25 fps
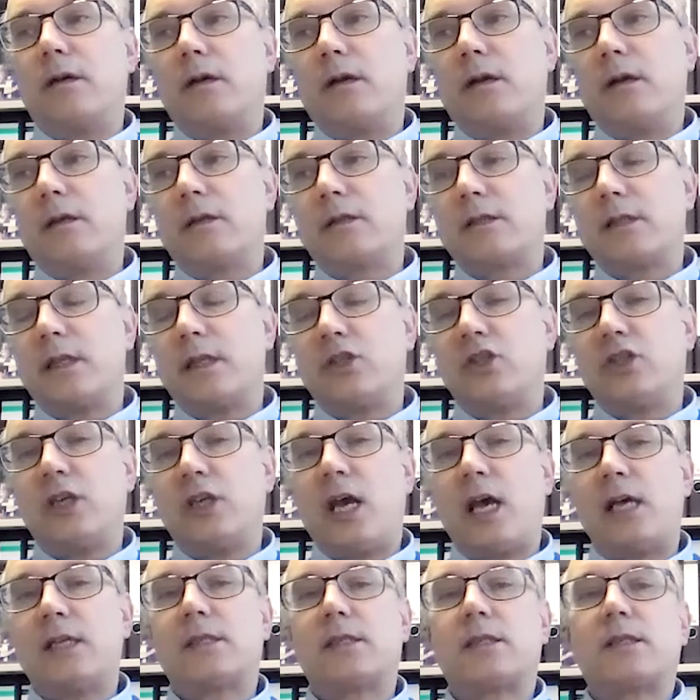
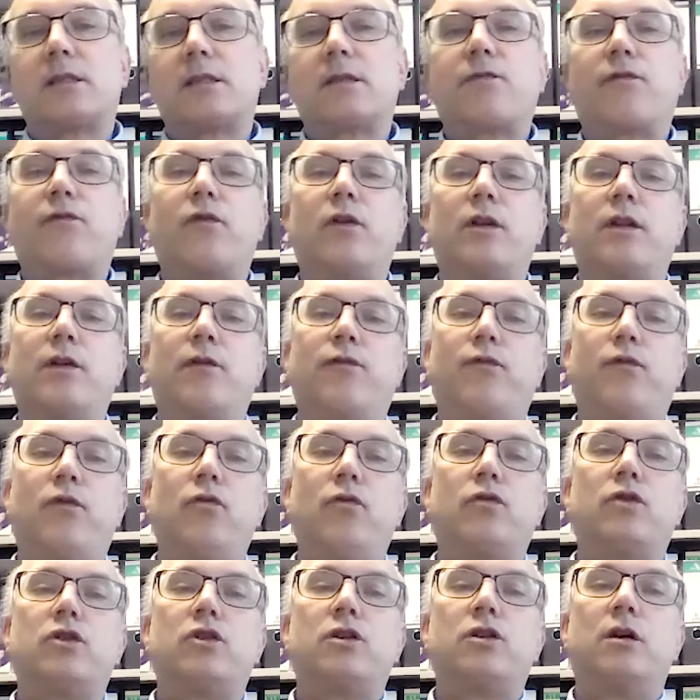suggest for the
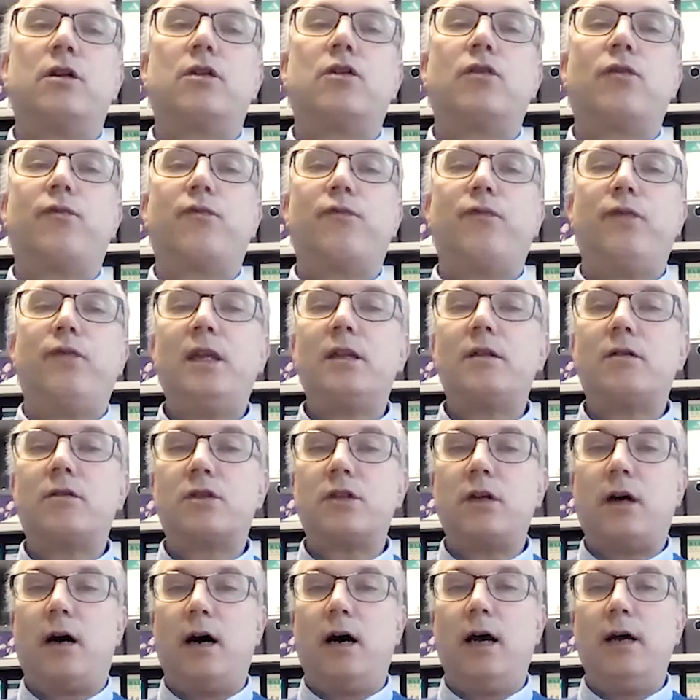future to
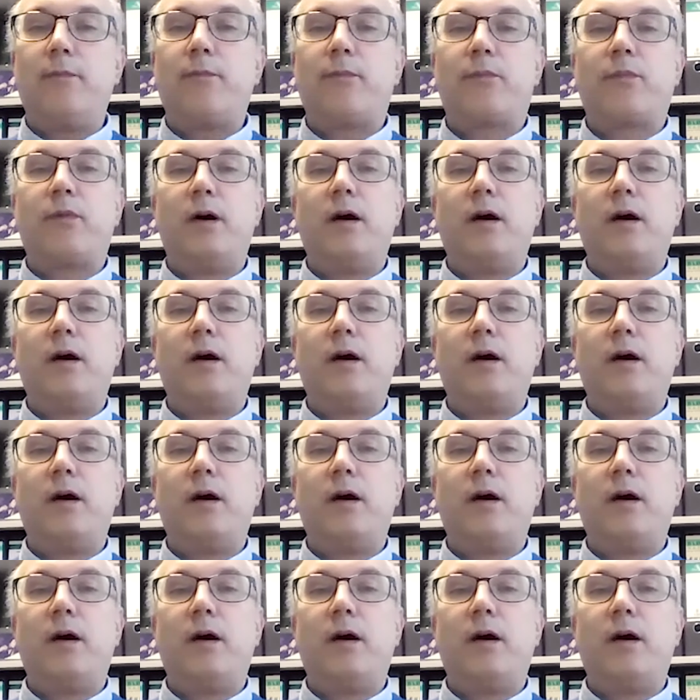phenotype